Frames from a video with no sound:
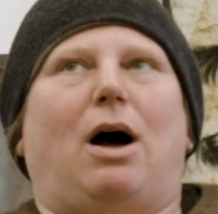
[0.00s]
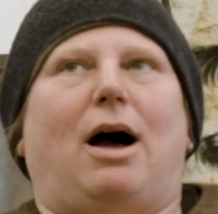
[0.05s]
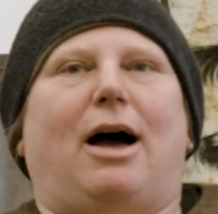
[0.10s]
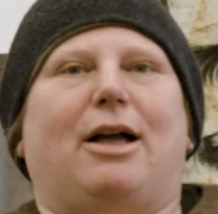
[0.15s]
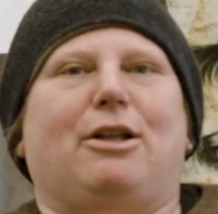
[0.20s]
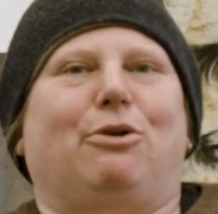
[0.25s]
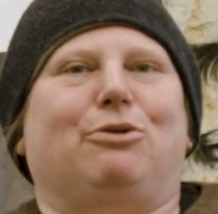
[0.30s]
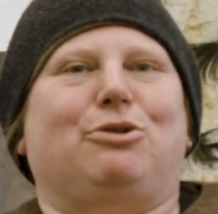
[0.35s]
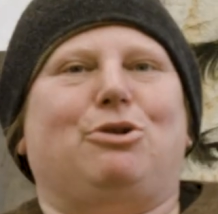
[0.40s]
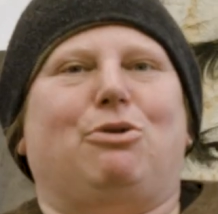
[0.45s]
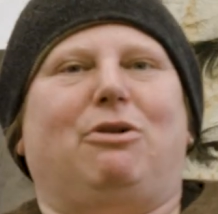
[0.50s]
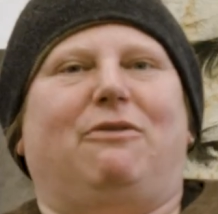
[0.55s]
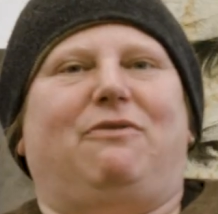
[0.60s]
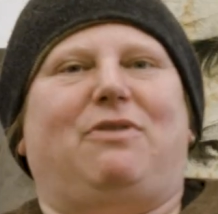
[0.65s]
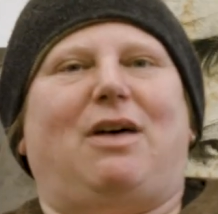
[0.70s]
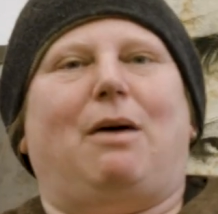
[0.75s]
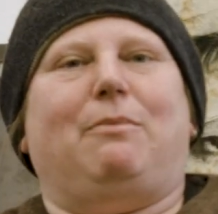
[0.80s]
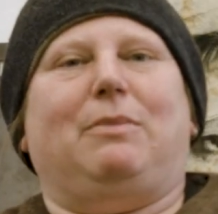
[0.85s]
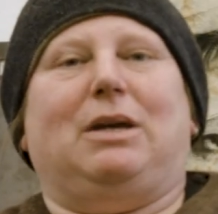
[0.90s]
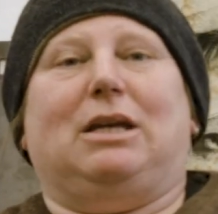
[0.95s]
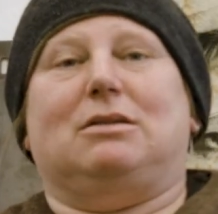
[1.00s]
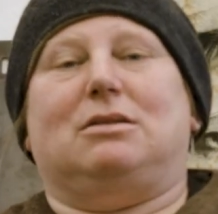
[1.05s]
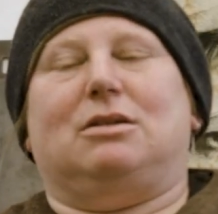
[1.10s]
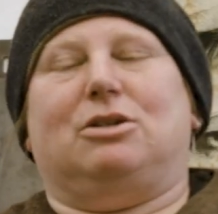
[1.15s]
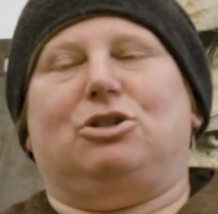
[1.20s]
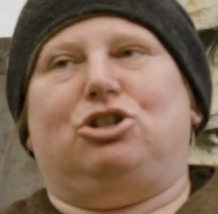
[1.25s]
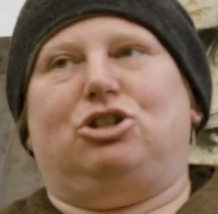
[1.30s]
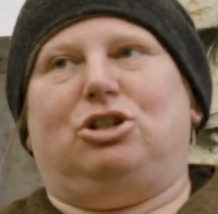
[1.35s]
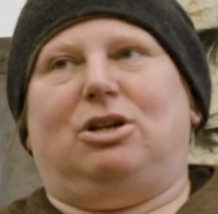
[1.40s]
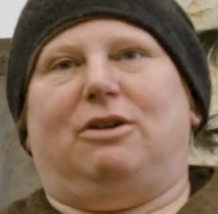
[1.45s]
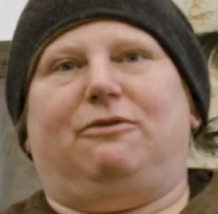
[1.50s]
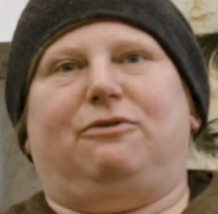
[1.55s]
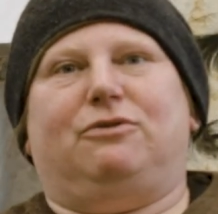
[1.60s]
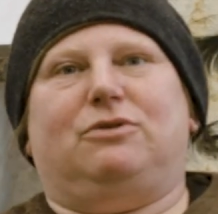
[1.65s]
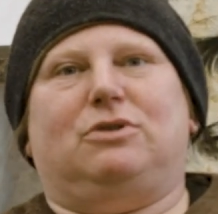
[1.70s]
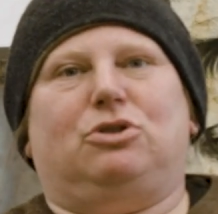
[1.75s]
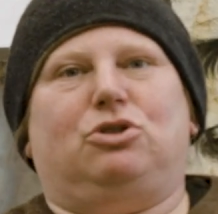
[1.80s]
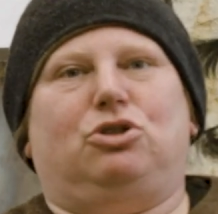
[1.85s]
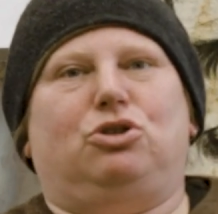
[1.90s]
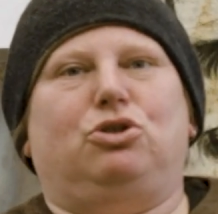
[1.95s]
I don't know if that means a
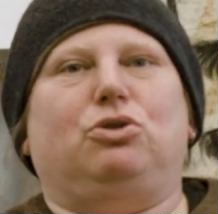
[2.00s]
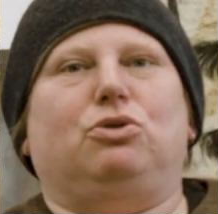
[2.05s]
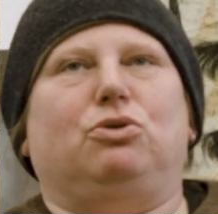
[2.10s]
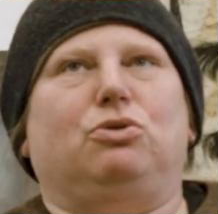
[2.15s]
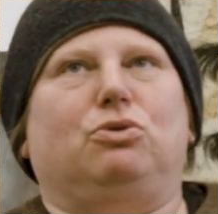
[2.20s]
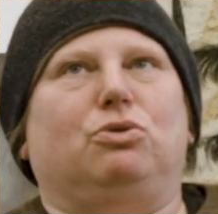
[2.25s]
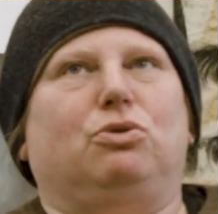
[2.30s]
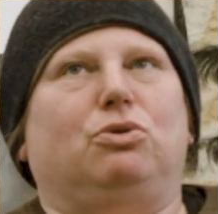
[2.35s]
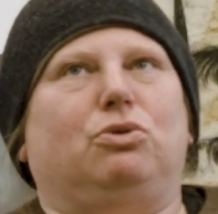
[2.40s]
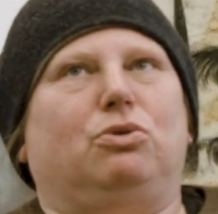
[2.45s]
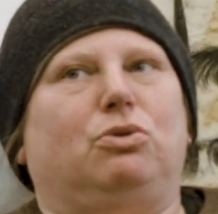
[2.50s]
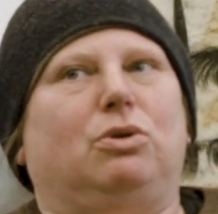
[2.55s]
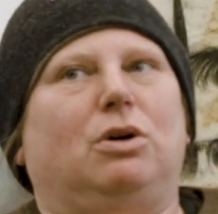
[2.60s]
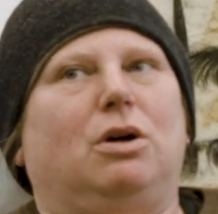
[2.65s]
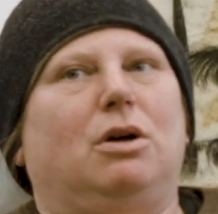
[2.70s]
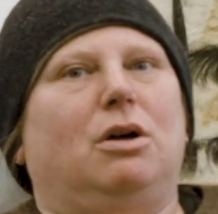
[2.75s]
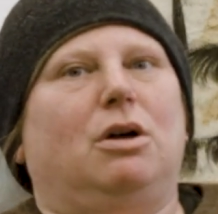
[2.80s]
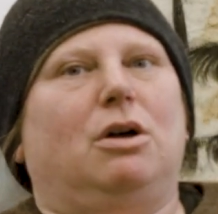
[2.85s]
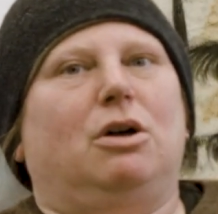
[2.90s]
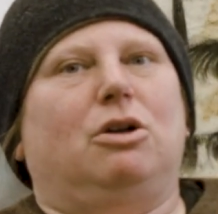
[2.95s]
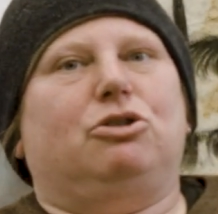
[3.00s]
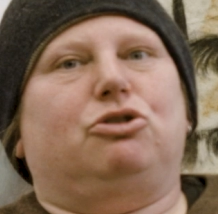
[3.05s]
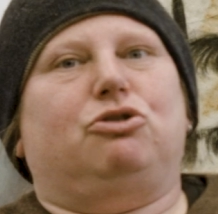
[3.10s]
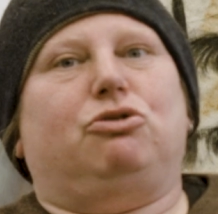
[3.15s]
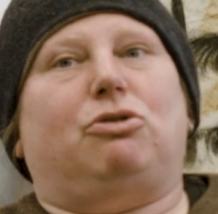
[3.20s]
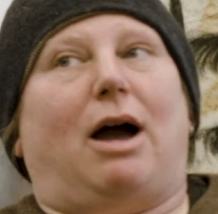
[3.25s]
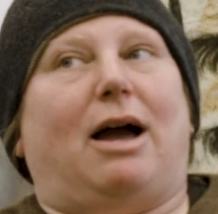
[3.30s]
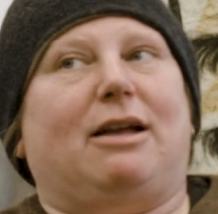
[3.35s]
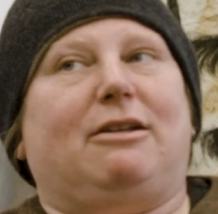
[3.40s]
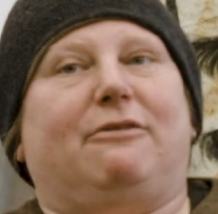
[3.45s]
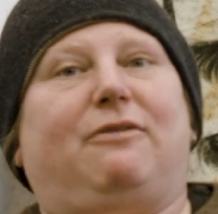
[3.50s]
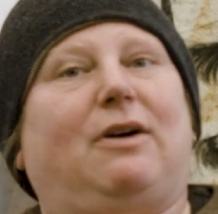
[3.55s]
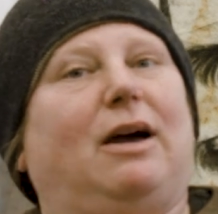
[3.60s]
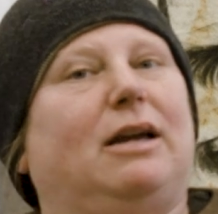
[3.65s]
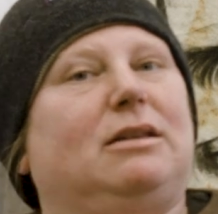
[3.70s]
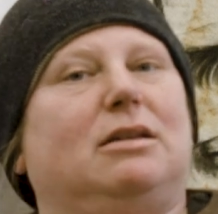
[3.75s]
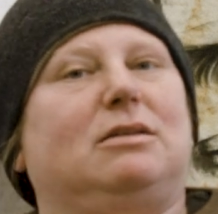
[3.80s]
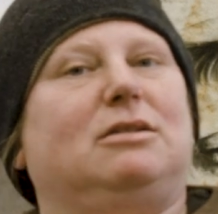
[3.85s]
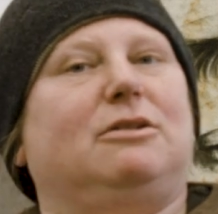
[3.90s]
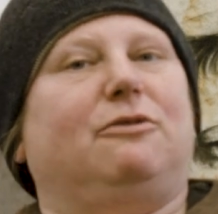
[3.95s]
shift to try to
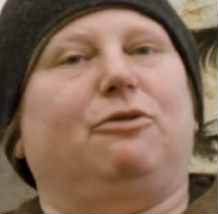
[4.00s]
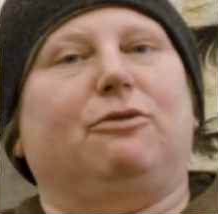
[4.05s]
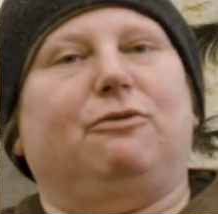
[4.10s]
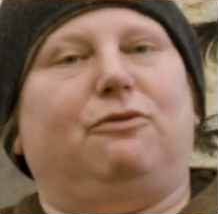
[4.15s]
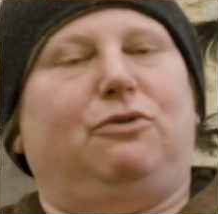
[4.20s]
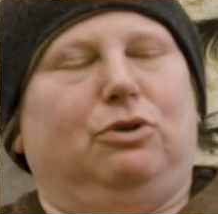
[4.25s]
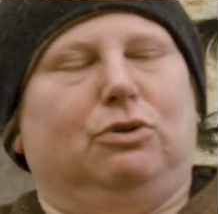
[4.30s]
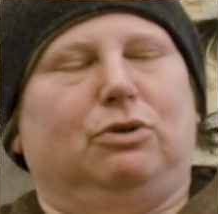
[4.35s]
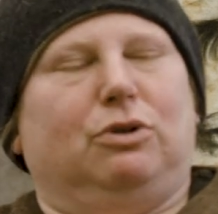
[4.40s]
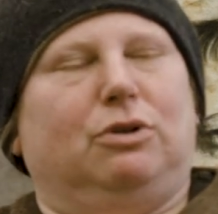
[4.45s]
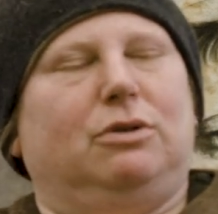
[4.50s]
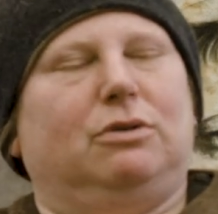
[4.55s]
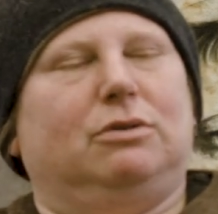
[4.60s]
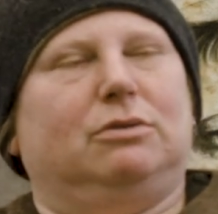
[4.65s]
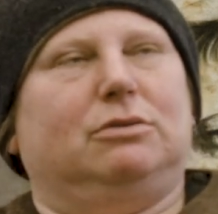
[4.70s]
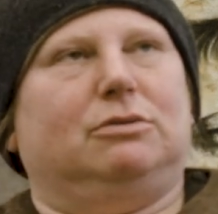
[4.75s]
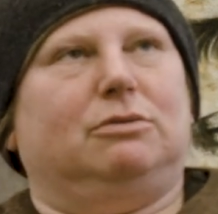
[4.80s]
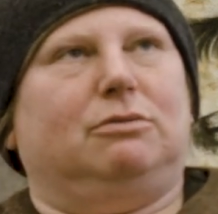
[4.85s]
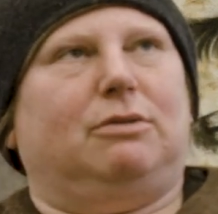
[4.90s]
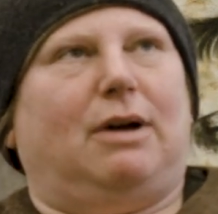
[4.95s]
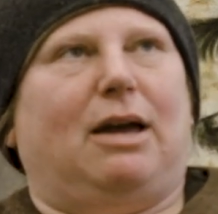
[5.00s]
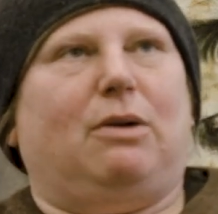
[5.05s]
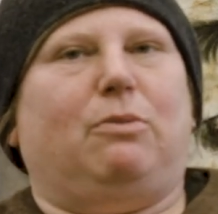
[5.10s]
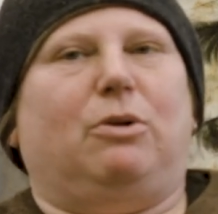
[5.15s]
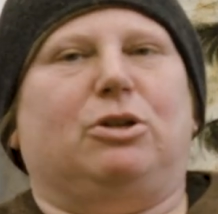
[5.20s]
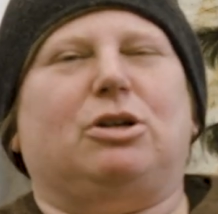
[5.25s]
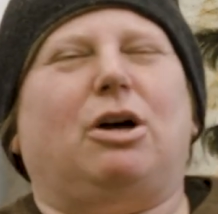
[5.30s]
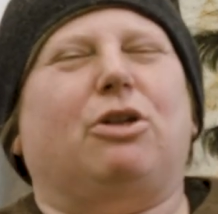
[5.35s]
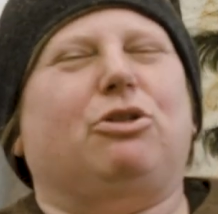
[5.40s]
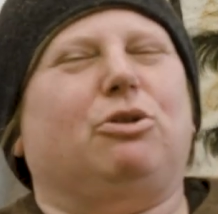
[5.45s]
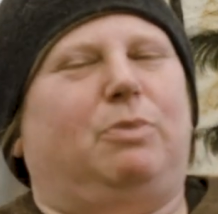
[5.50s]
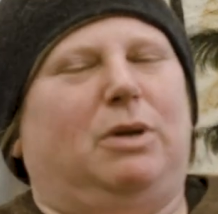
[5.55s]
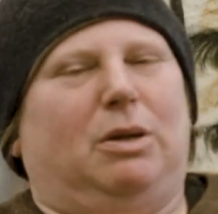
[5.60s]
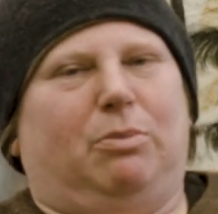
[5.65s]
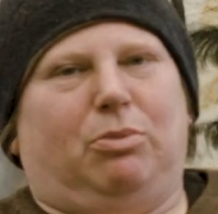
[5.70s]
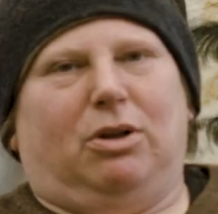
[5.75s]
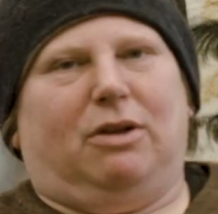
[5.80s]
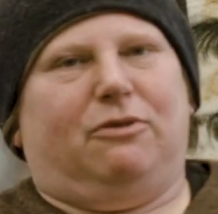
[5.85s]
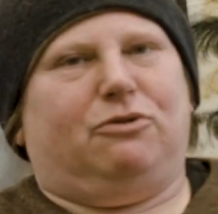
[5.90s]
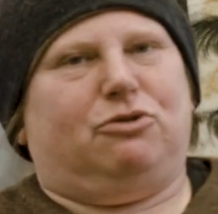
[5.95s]
find a different fuel, right, which other
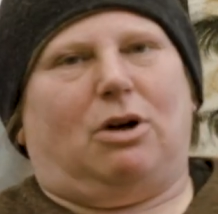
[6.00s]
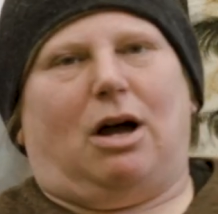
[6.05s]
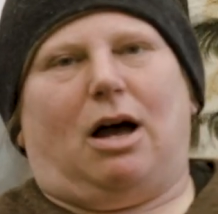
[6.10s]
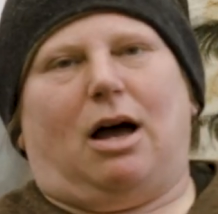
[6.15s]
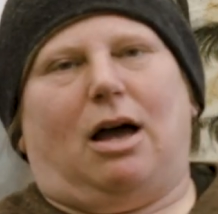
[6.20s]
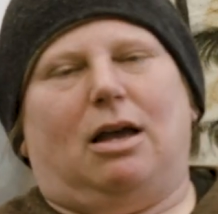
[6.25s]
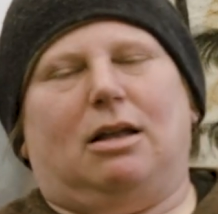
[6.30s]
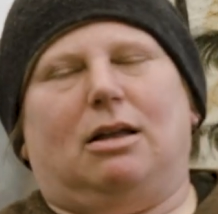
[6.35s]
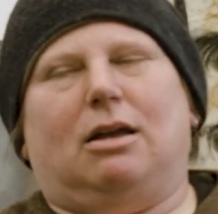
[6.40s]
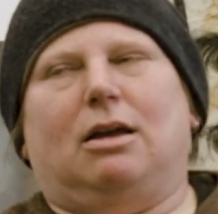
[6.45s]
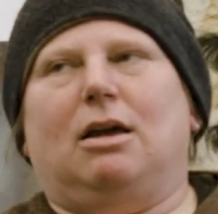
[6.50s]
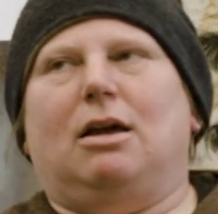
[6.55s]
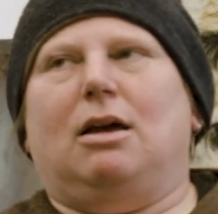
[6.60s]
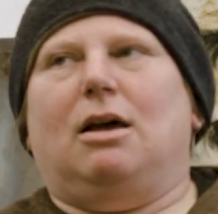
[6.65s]
people have tried.